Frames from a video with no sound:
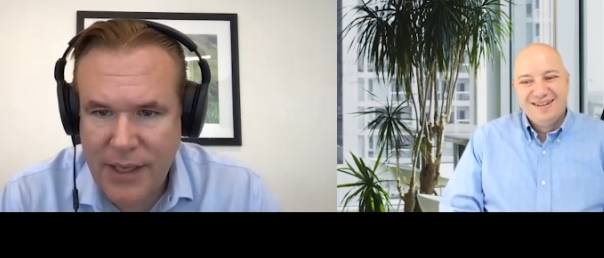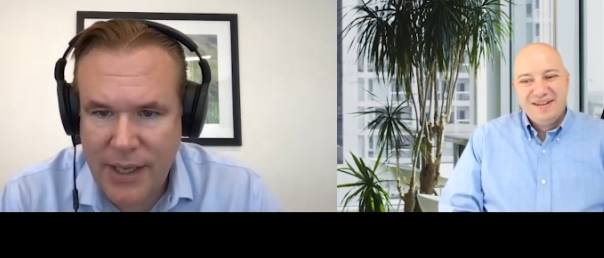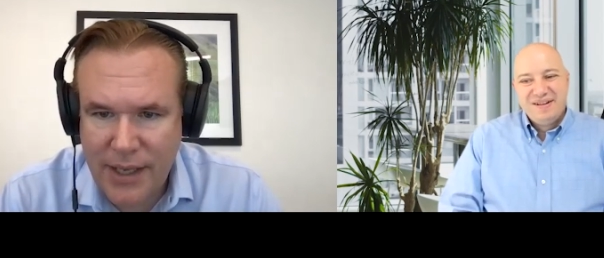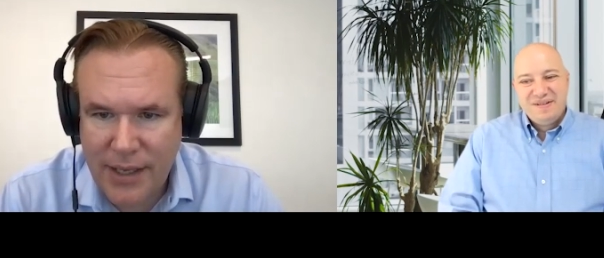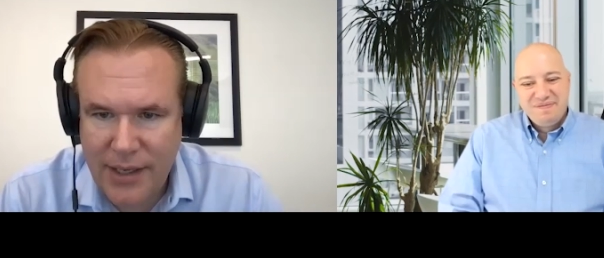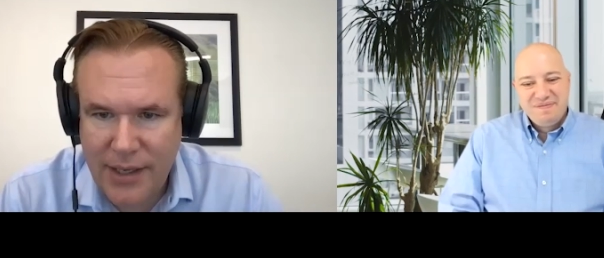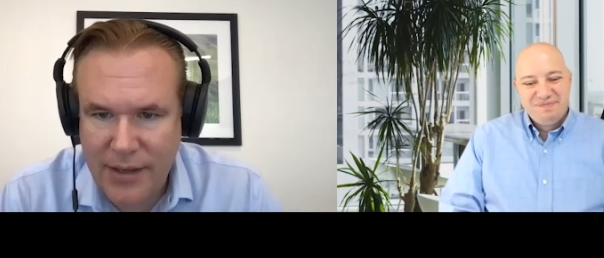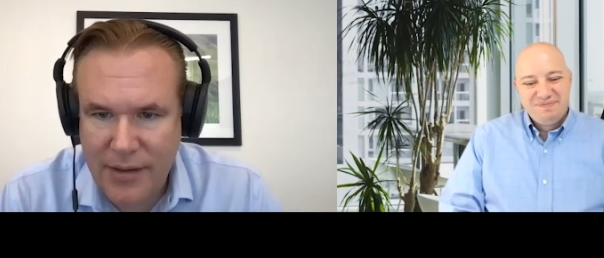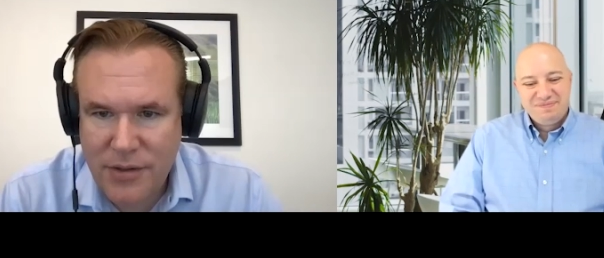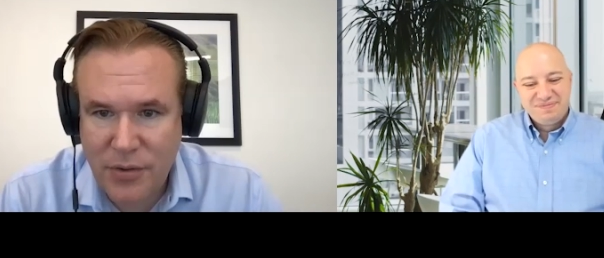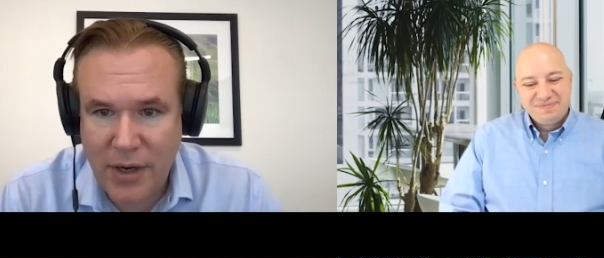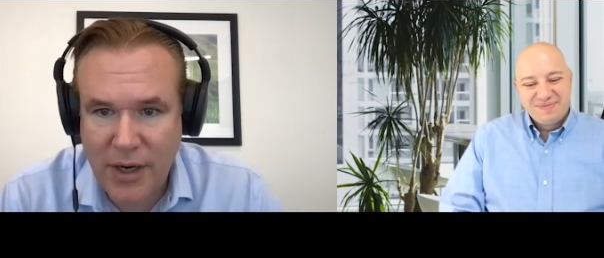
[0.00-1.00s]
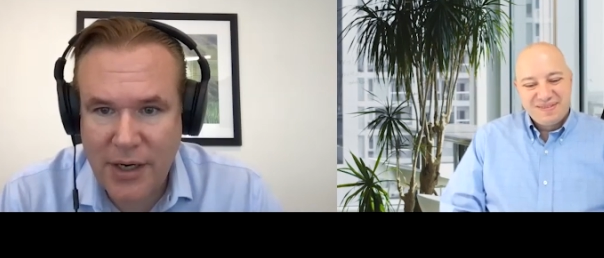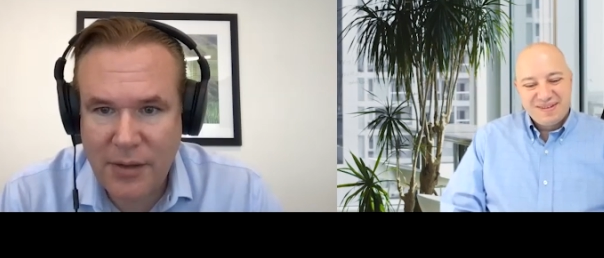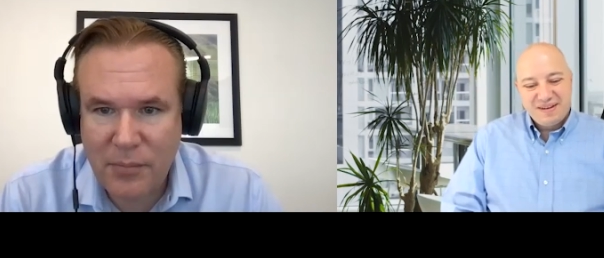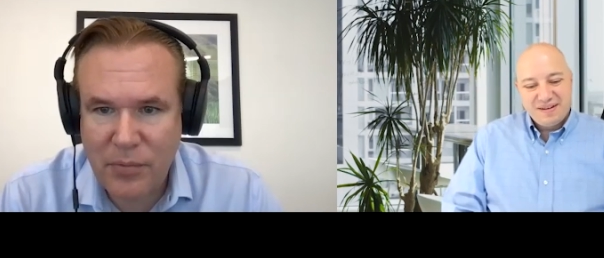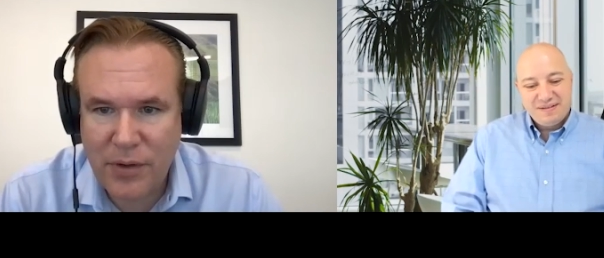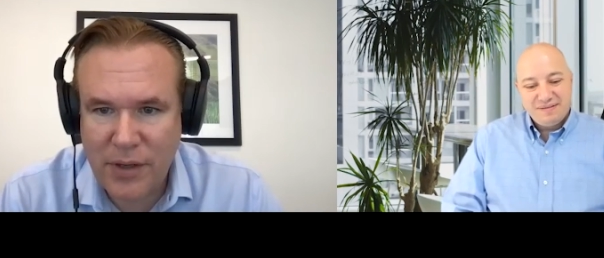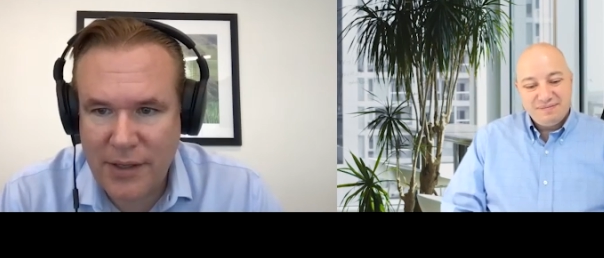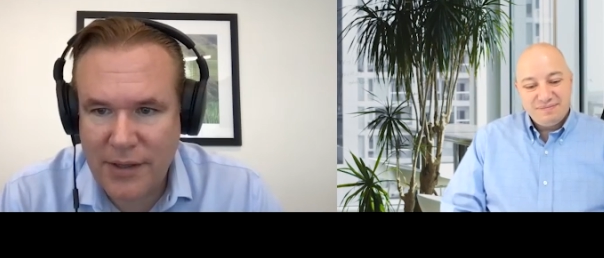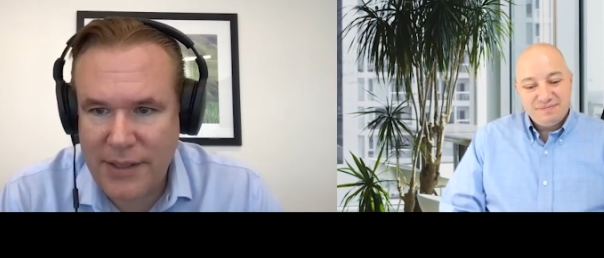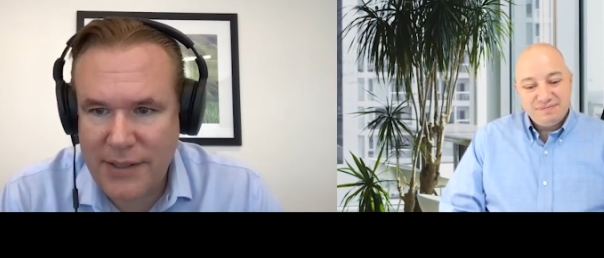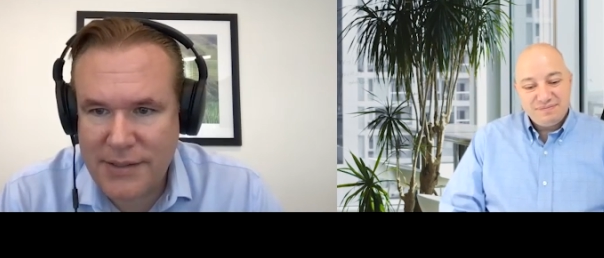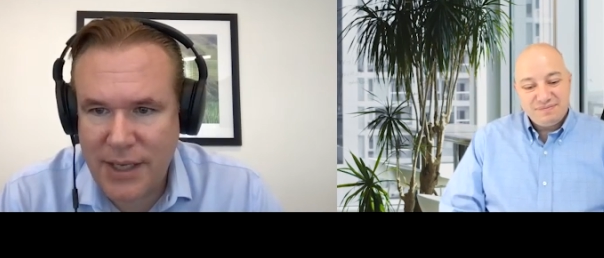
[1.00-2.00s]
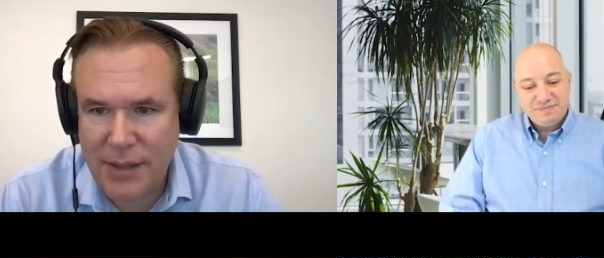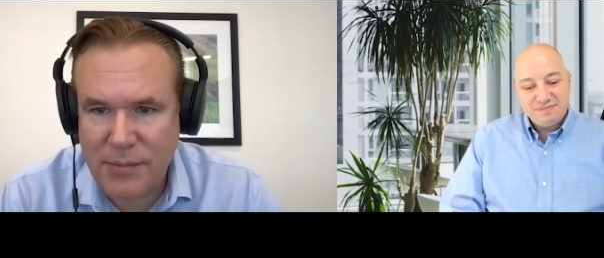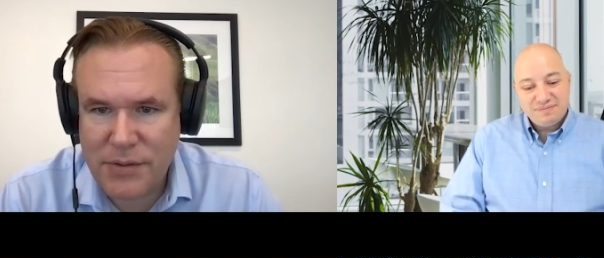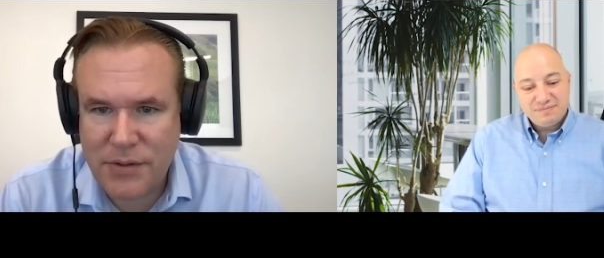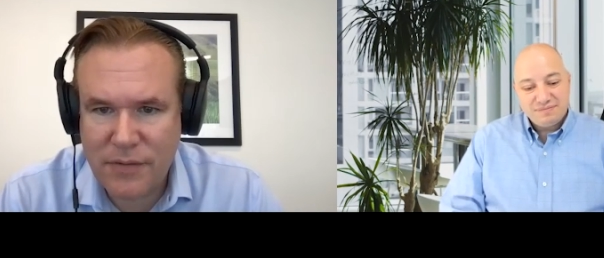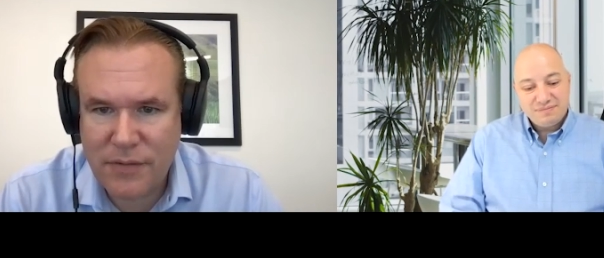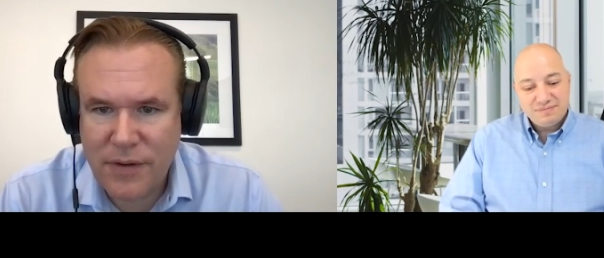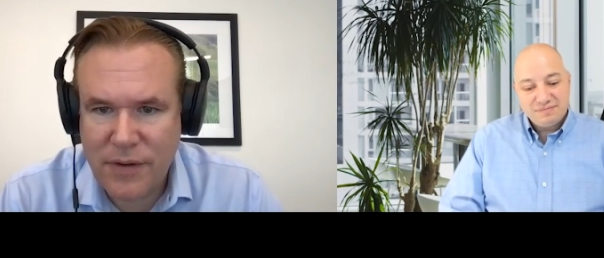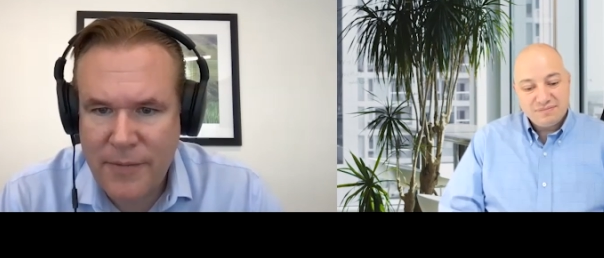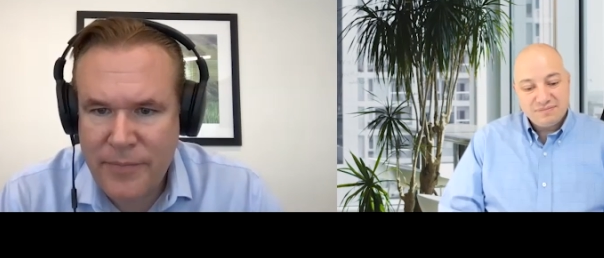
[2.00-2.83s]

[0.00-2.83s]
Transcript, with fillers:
Speaker 1: in trying to bring these types of